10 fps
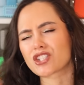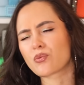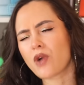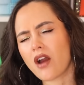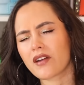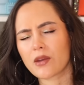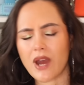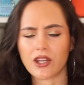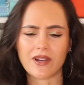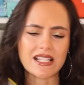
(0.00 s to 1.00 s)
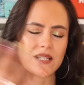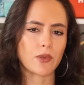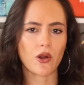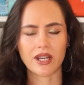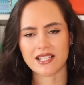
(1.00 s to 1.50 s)
to worry when you're
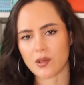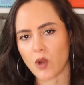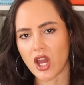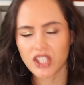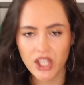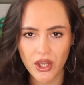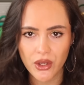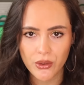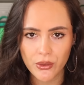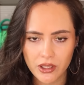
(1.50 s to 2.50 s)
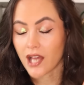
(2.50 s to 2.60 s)
exploring somewhere new.